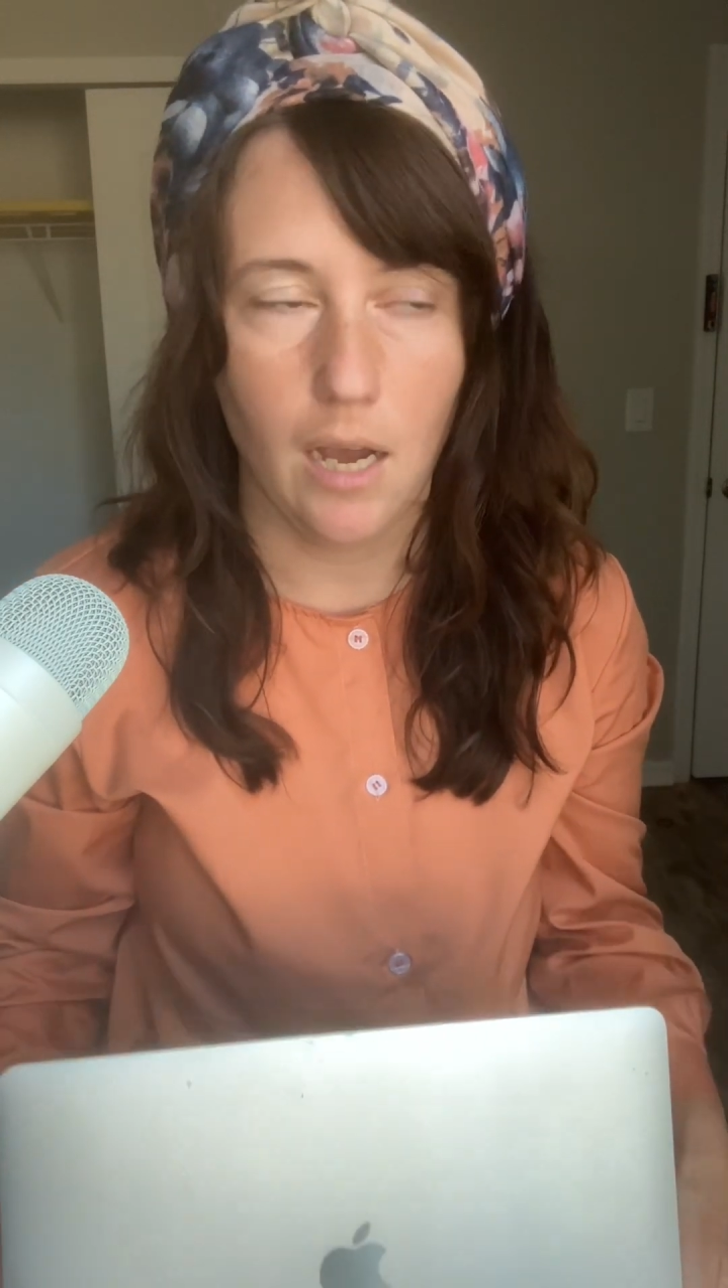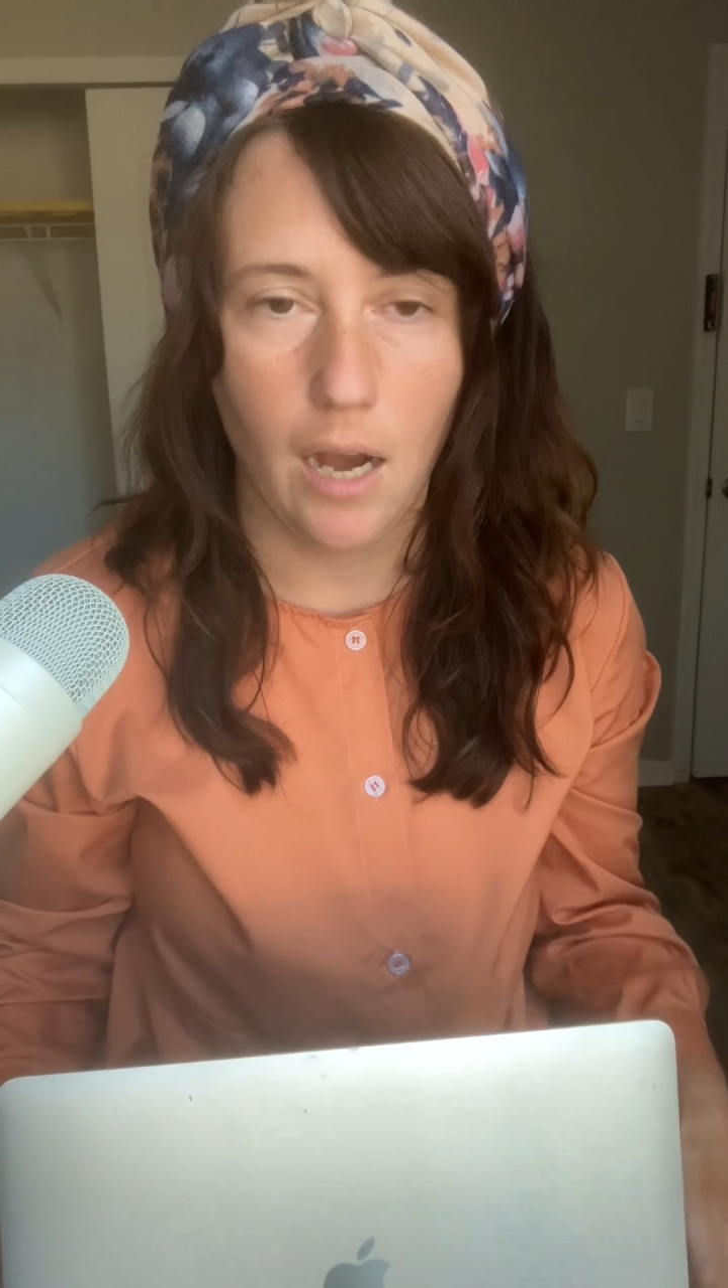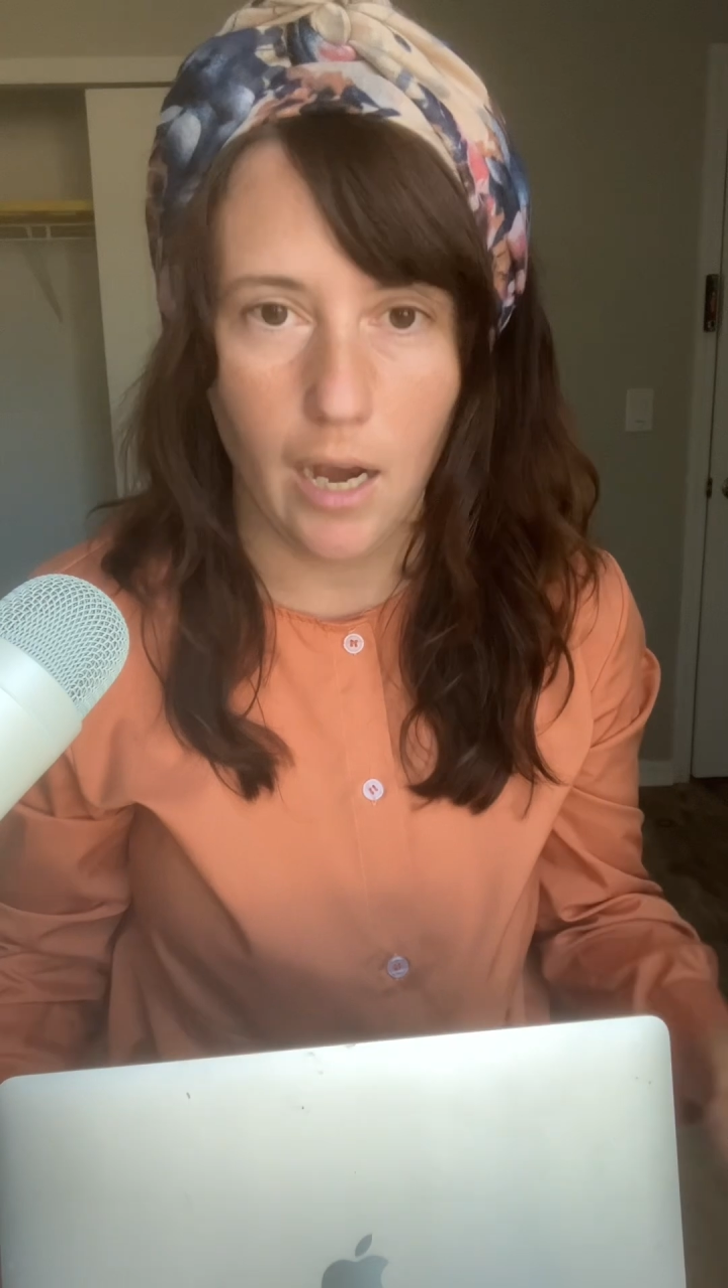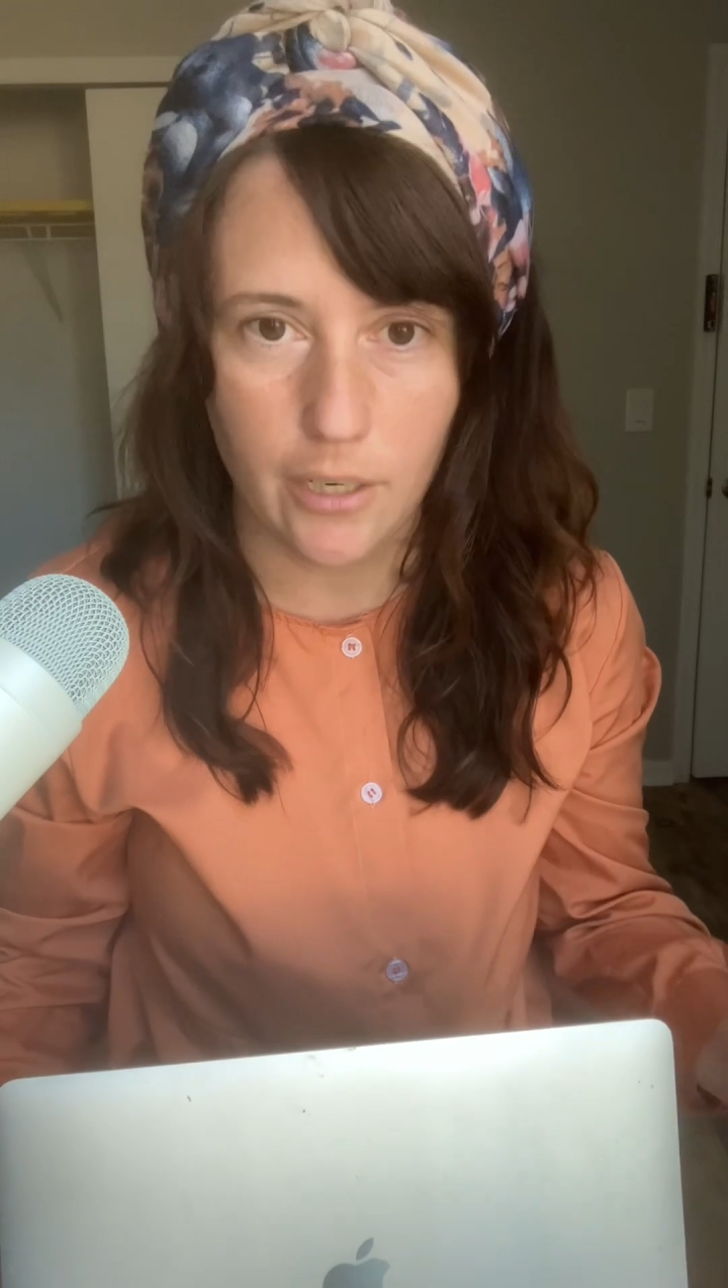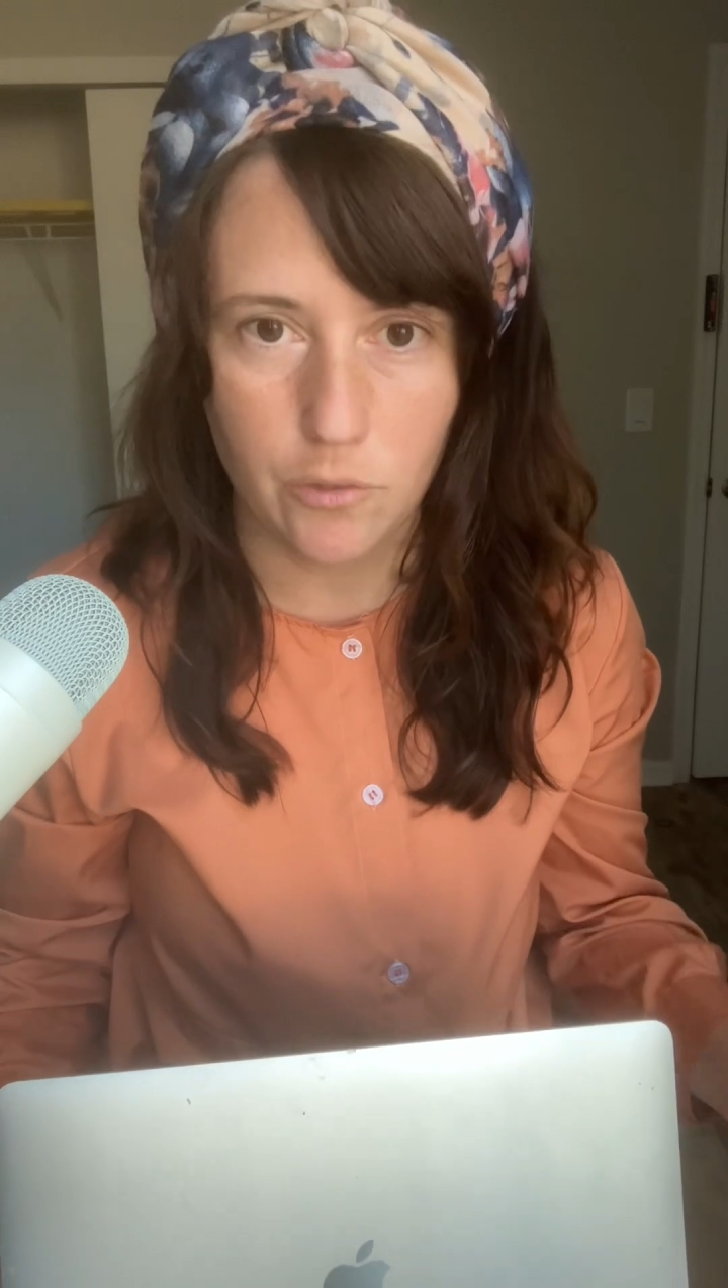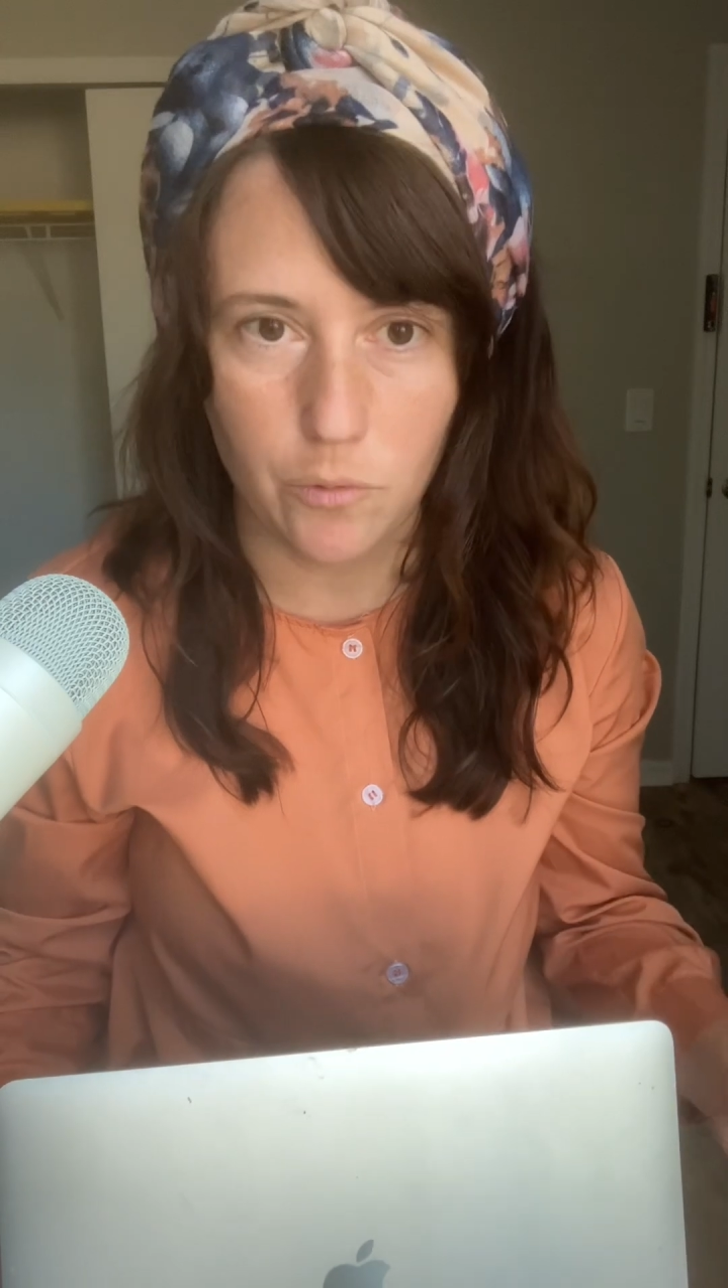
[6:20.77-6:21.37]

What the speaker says: idol